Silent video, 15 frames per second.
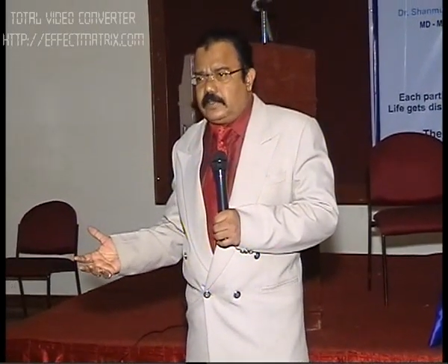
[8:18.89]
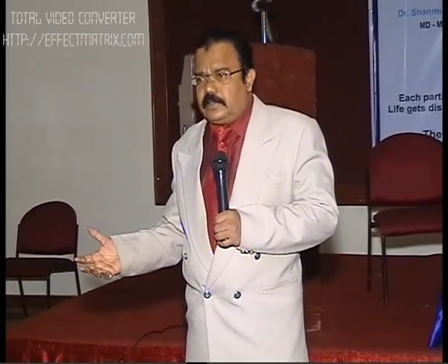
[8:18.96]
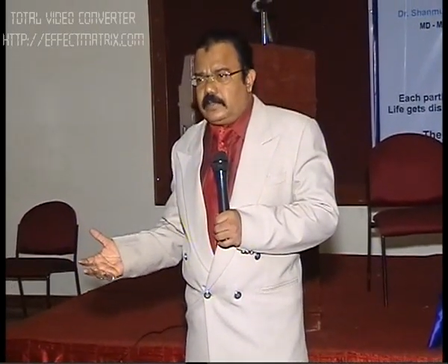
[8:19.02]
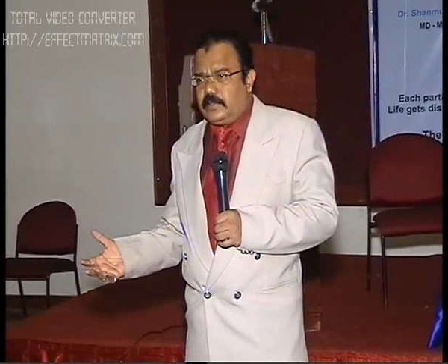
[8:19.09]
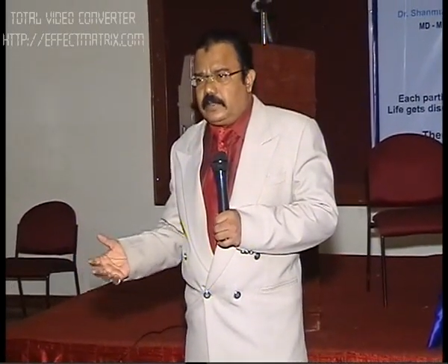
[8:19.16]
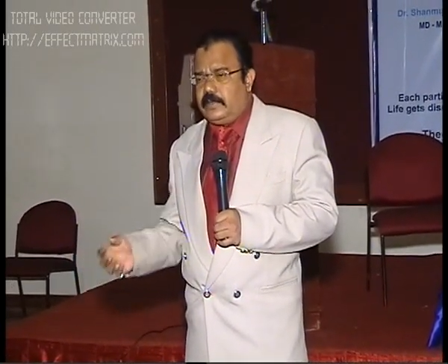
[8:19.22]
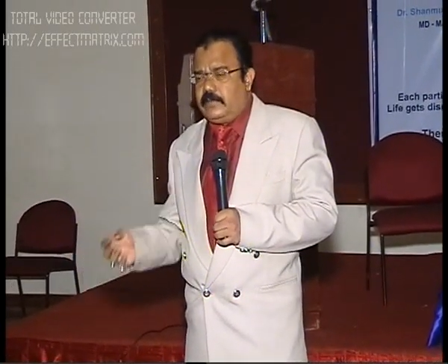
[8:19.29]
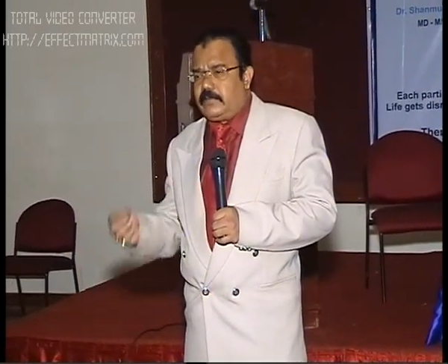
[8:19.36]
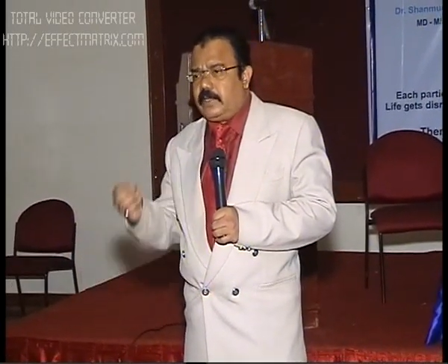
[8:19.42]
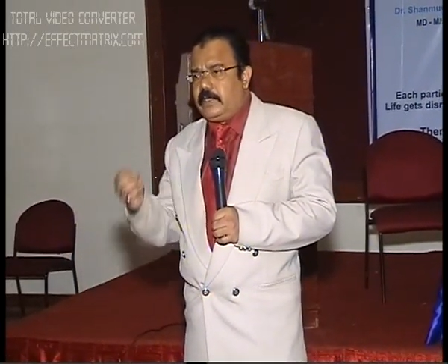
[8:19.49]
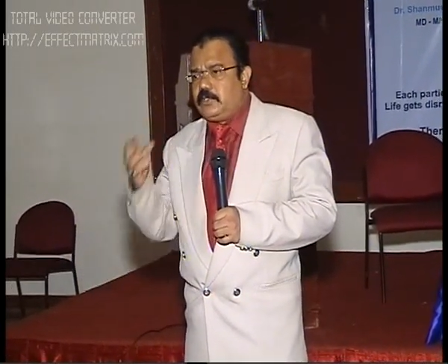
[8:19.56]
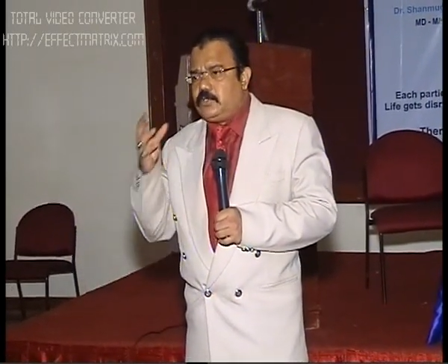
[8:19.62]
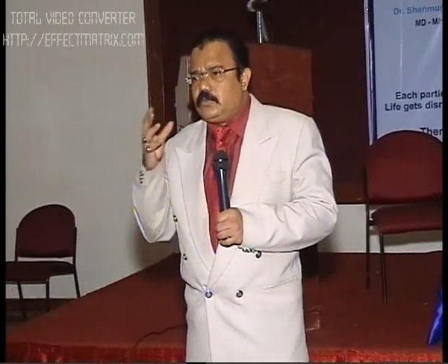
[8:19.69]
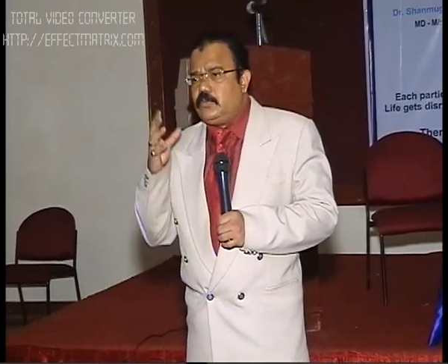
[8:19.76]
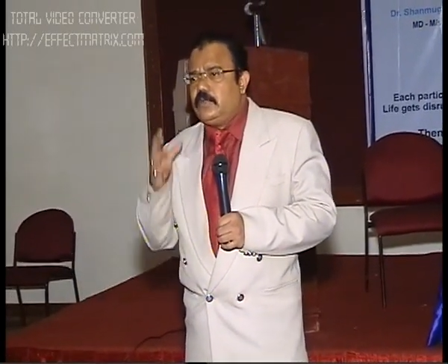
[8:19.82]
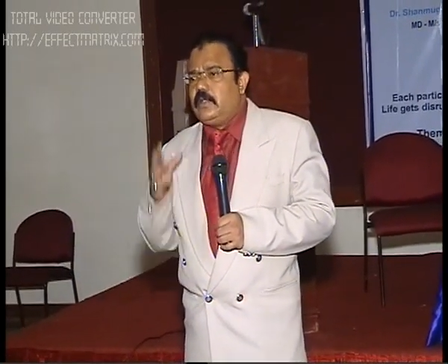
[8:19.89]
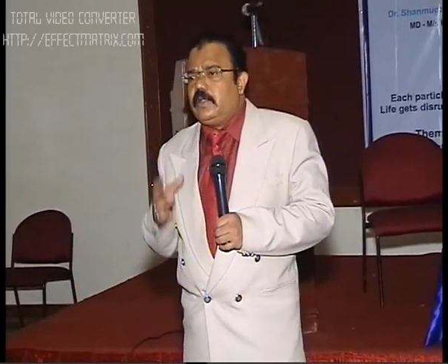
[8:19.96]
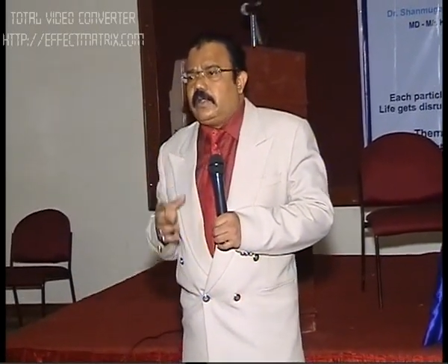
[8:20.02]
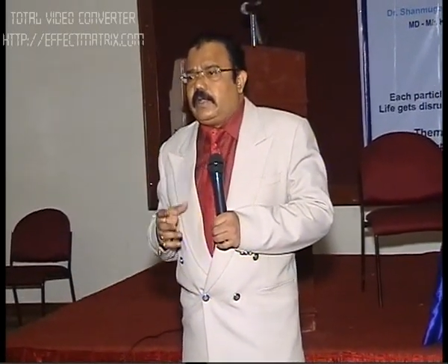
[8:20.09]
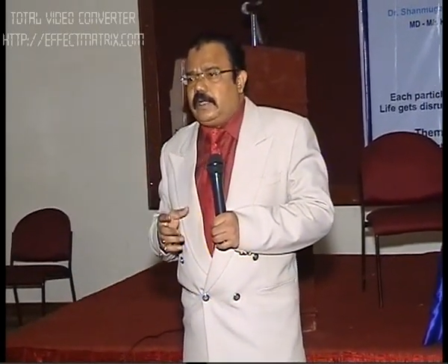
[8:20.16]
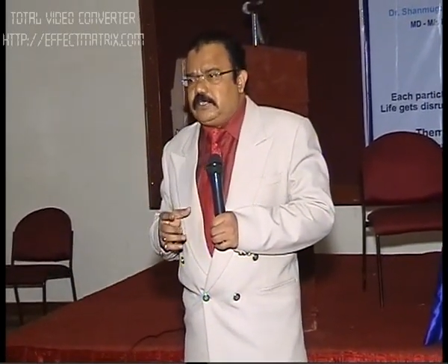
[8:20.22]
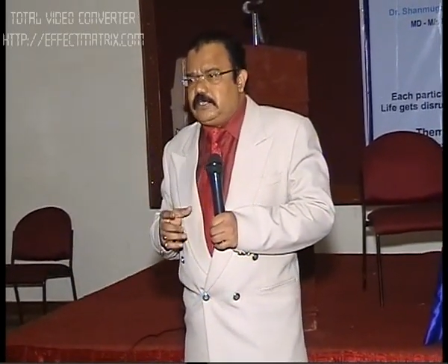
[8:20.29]
together and trying
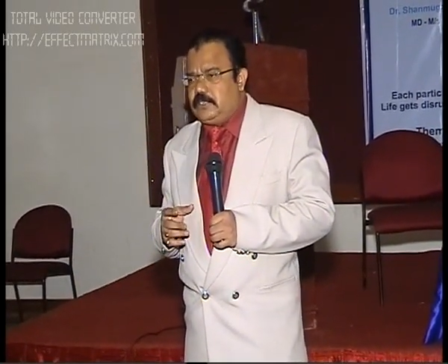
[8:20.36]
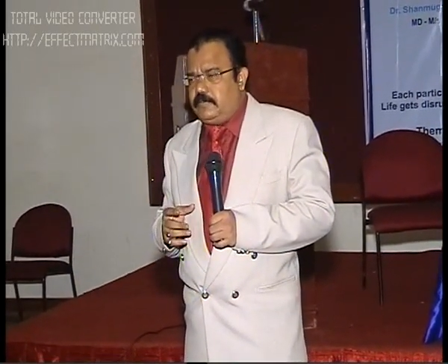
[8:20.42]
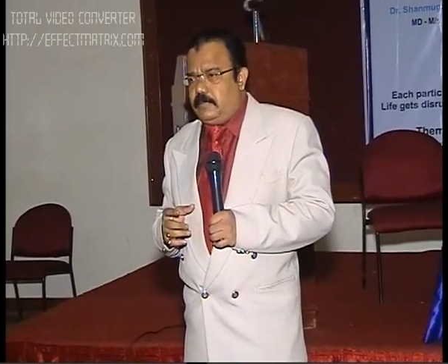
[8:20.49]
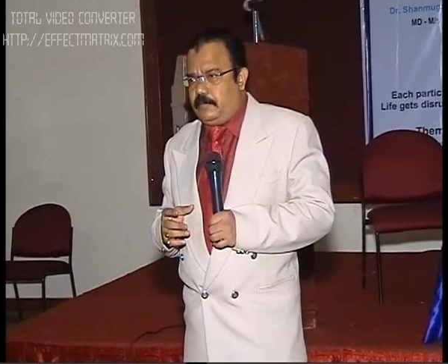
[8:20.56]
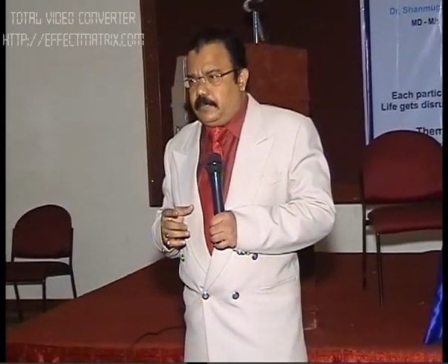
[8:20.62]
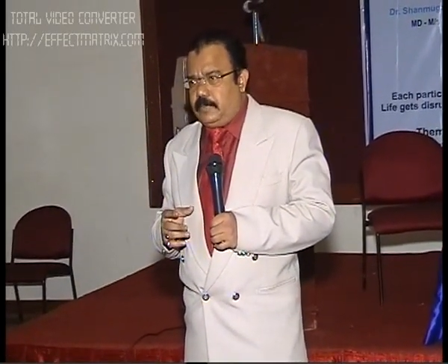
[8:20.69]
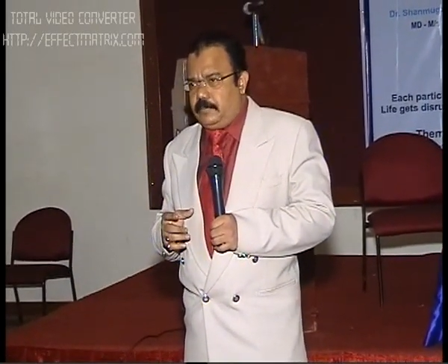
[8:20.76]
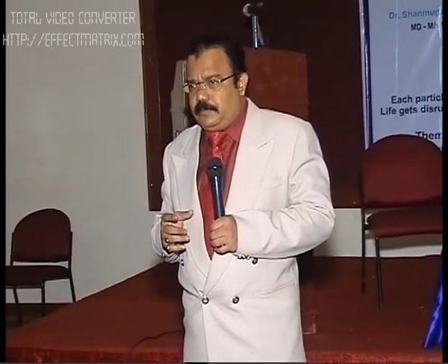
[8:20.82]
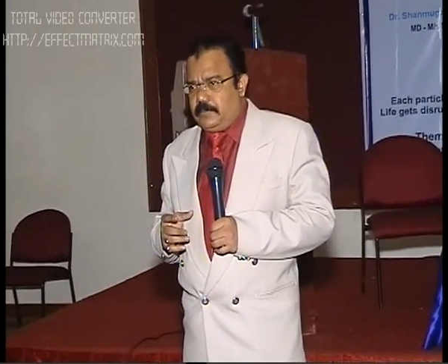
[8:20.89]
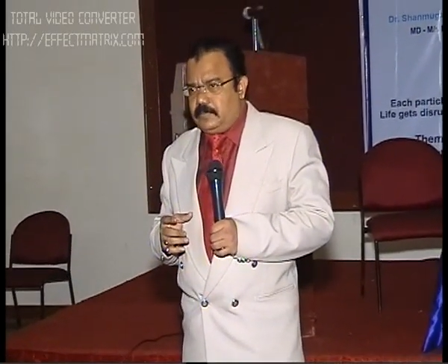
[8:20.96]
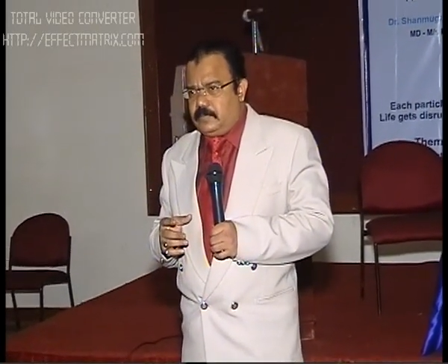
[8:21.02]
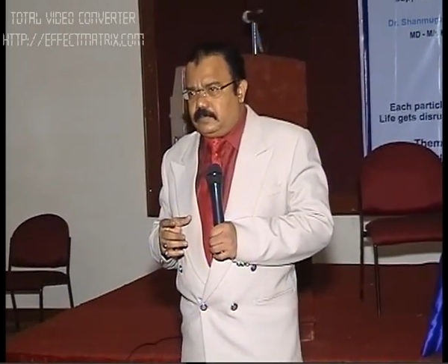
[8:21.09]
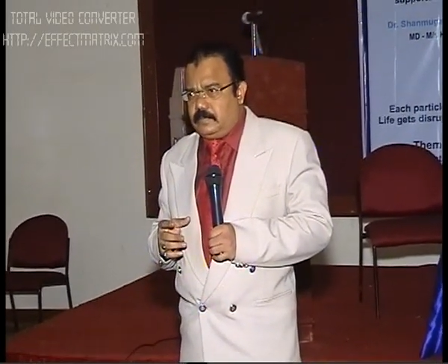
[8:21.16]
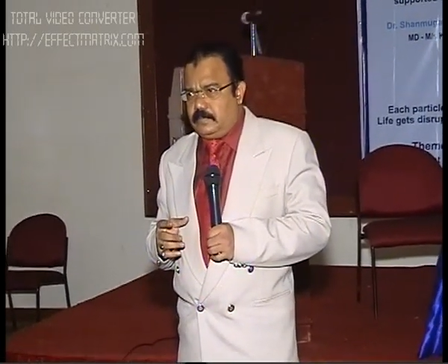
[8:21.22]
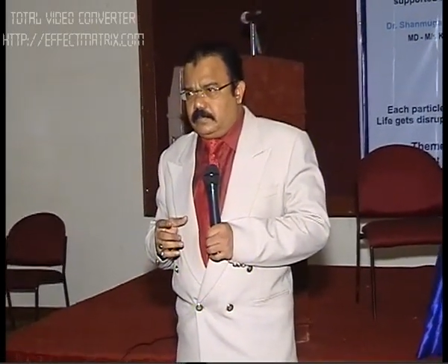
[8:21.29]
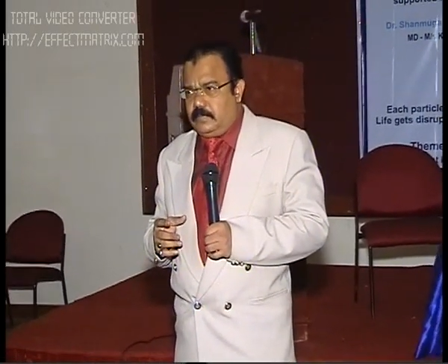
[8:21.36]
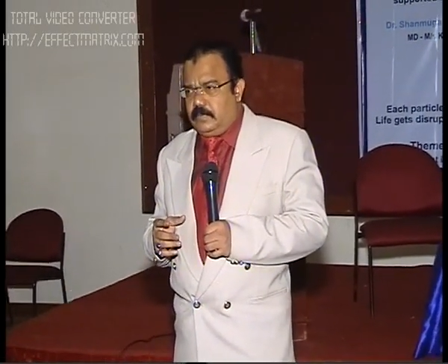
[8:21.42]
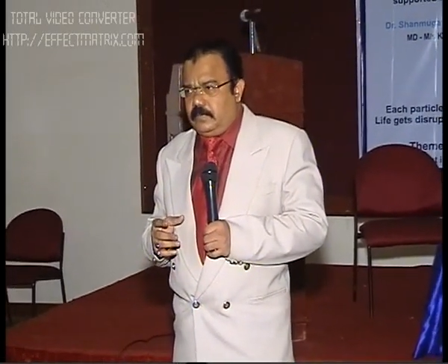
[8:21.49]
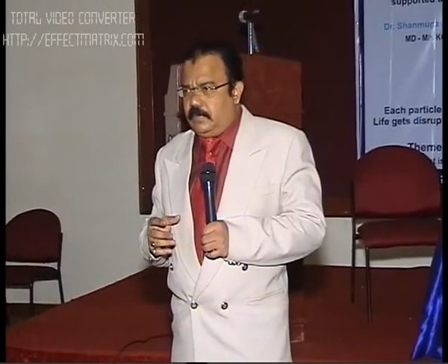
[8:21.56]
to achieve a purpose.